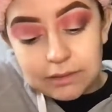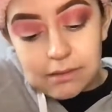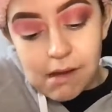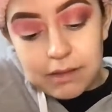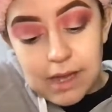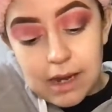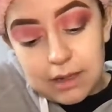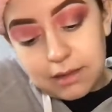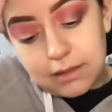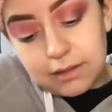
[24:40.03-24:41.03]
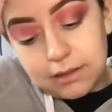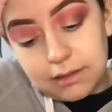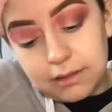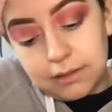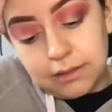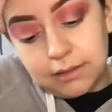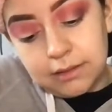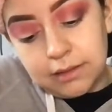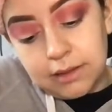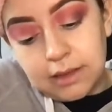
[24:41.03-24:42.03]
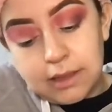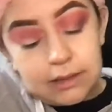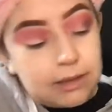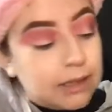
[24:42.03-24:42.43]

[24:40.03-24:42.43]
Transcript: And then the